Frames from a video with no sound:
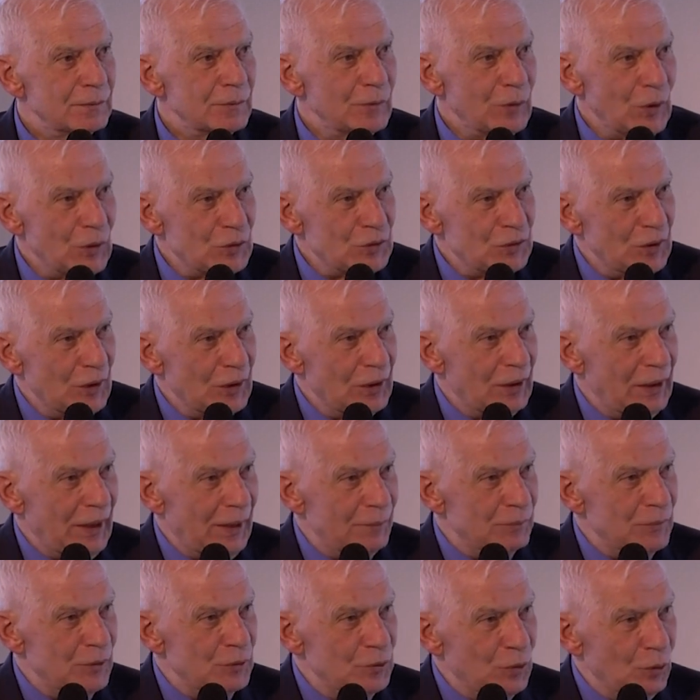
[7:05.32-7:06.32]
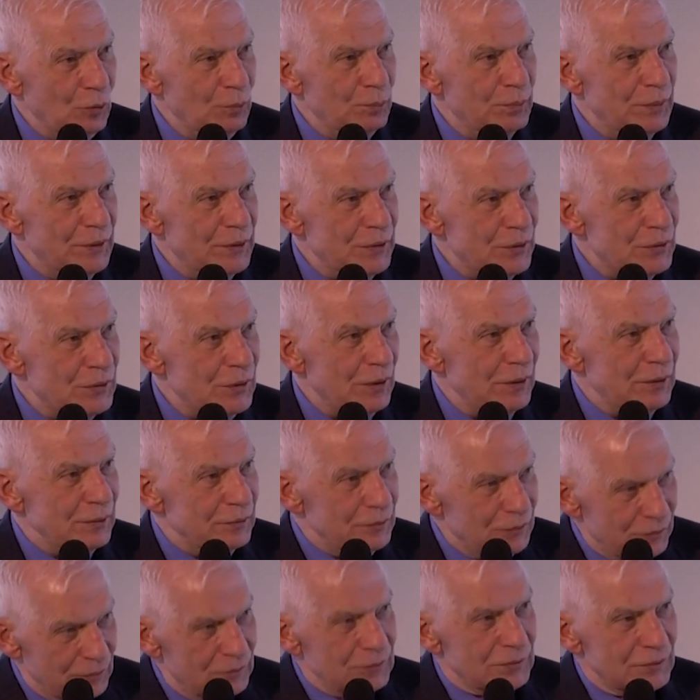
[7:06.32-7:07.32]
Russia claimed the Donbass
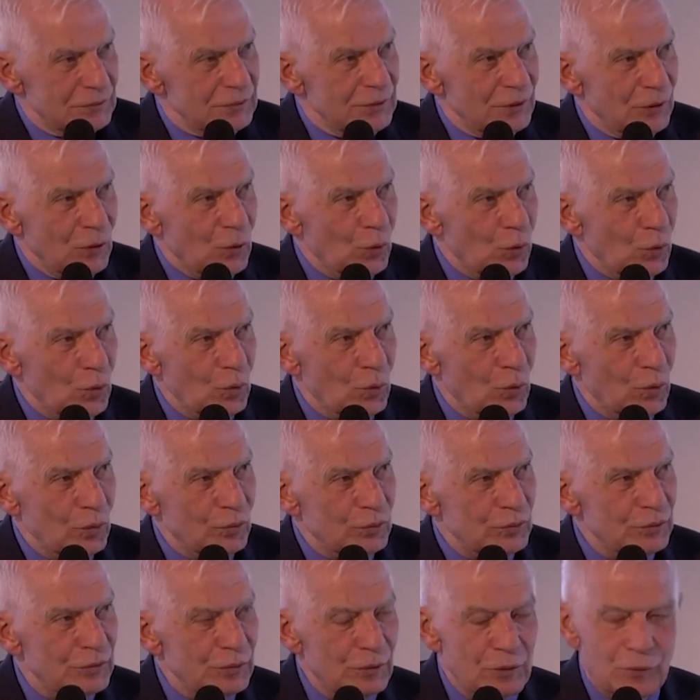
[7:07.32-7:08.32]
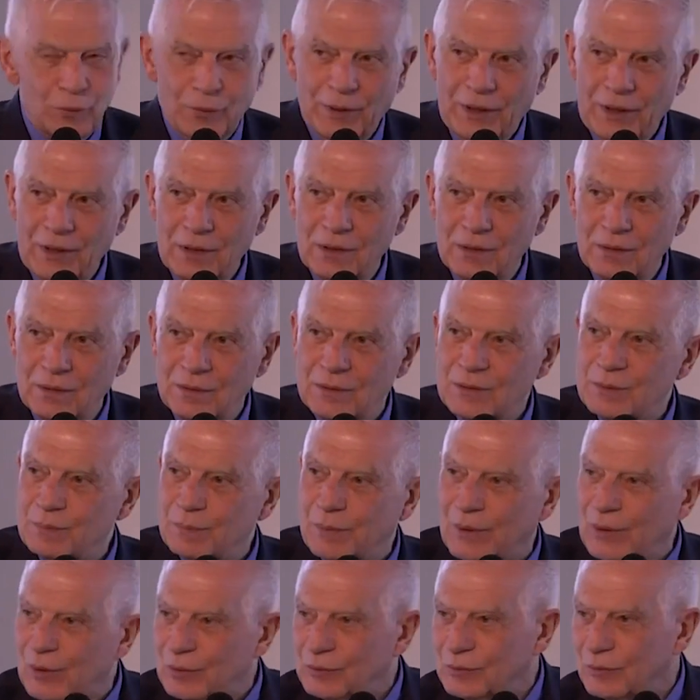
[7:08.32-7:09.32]
and the whole of Ukraine is
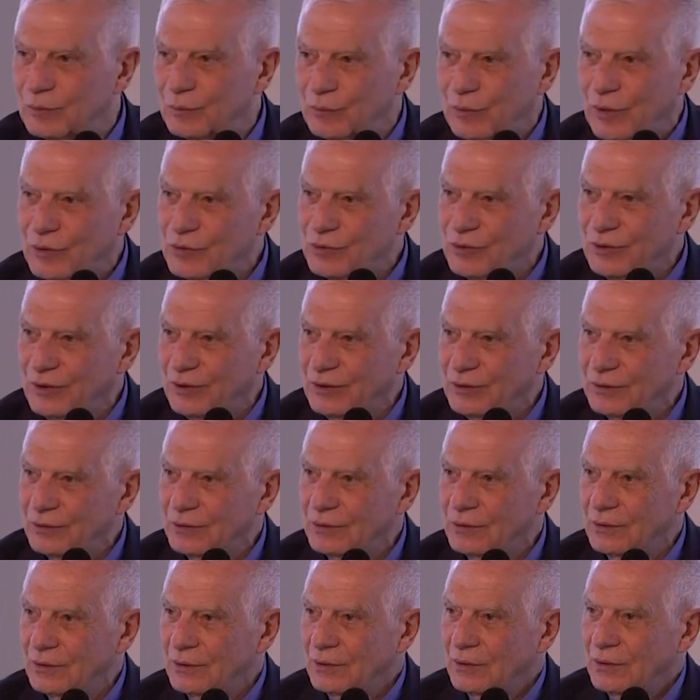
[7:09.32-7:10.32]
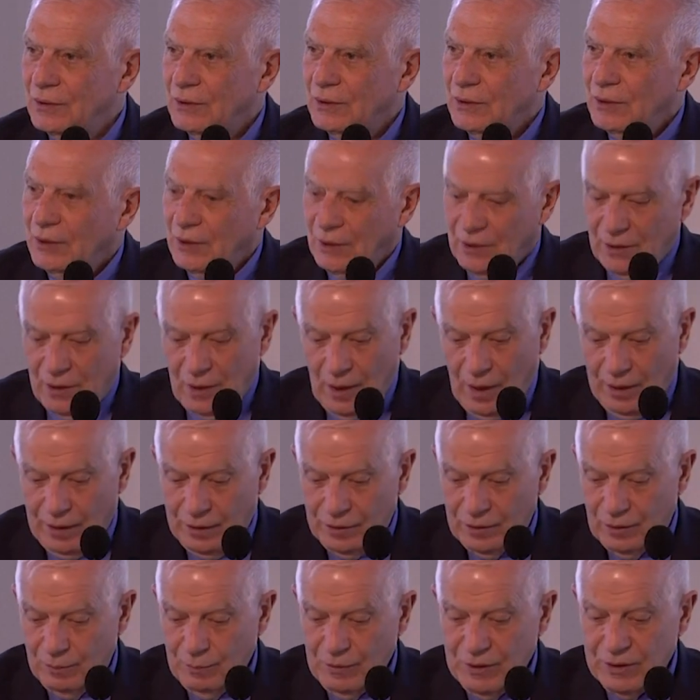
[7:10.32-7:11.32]
part of Russia, and
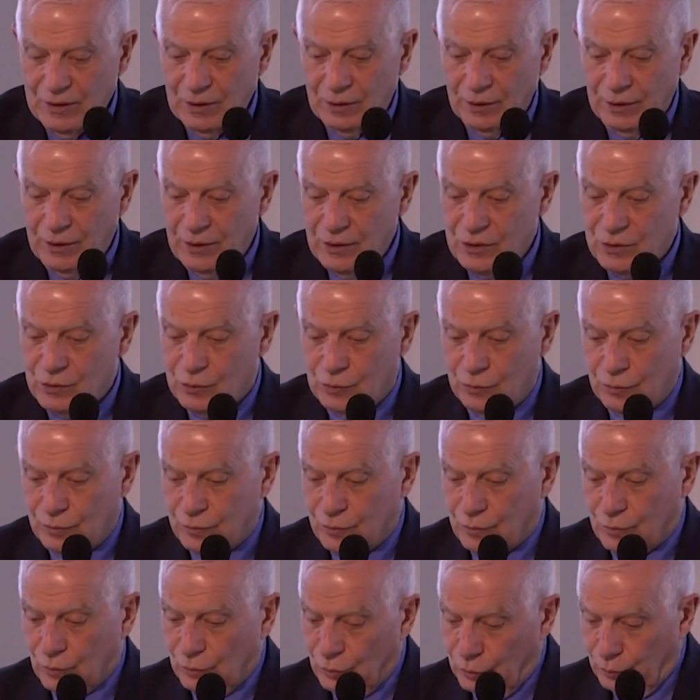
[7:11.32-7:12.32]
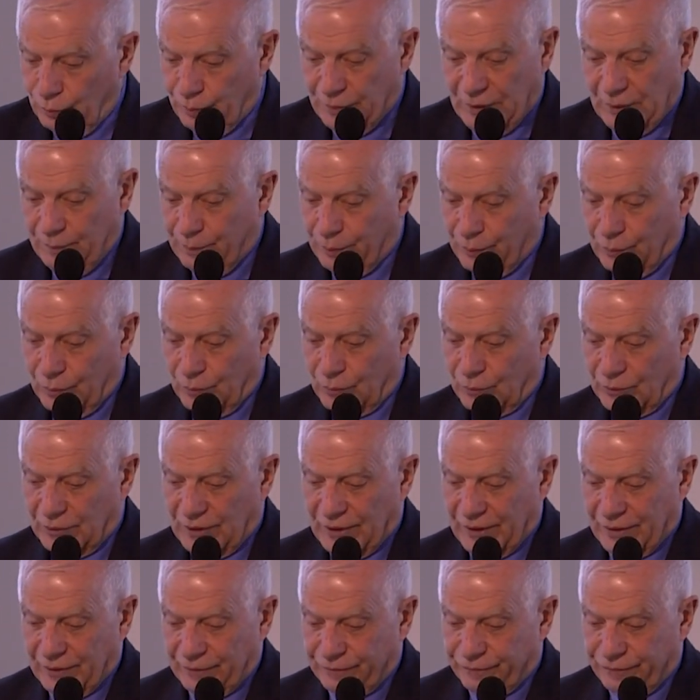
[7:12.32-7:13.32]
in the Middle East, two people
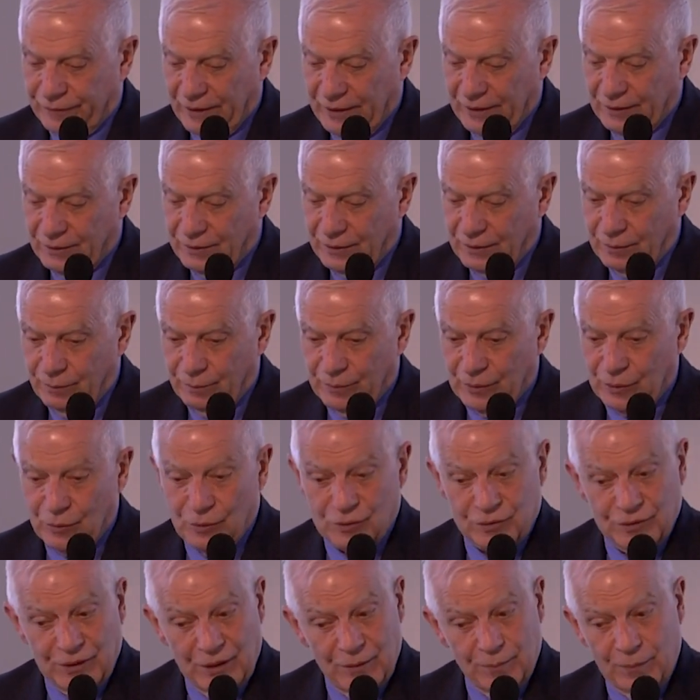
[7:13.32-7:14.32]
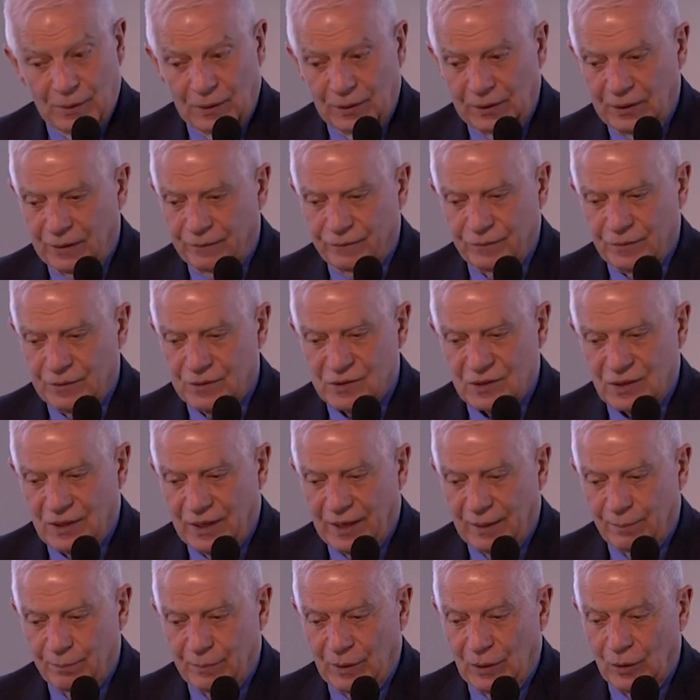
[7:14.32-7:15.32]
are fighting because they believe this
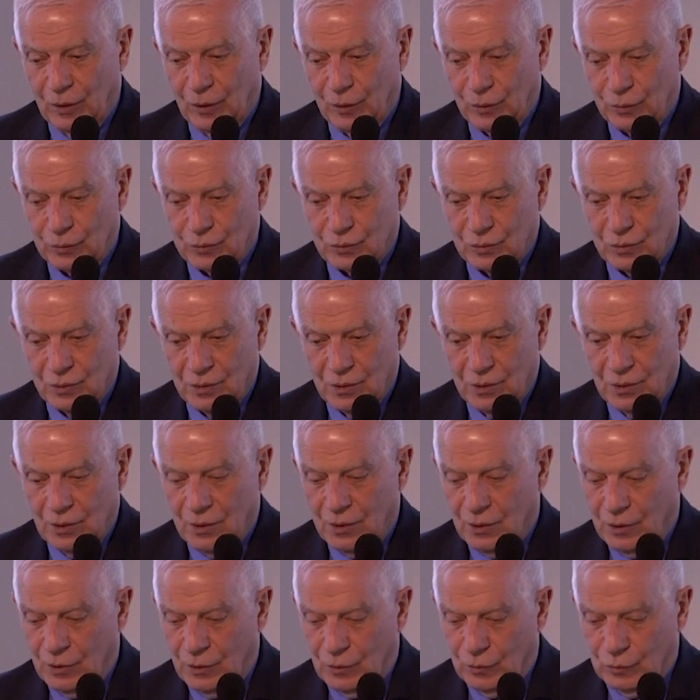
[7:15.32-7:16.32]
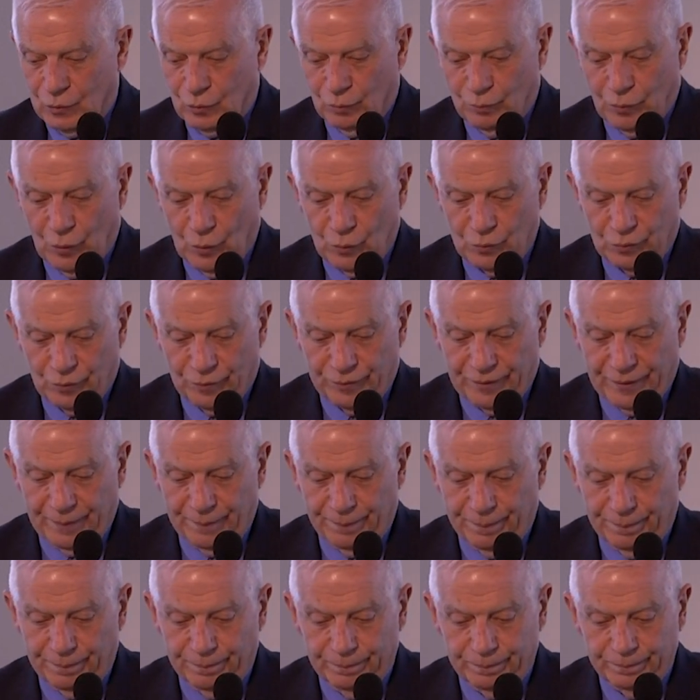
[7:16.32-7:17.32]
land belongs to both of
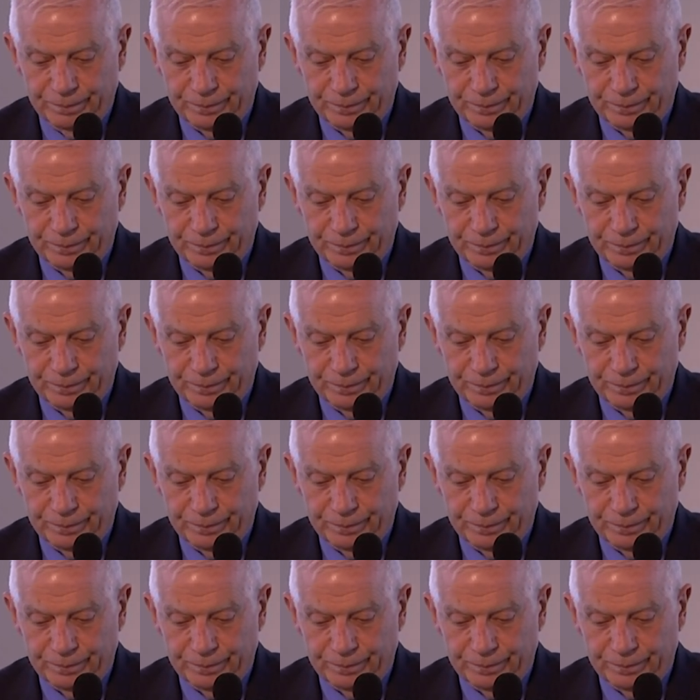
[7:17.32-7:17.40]
them.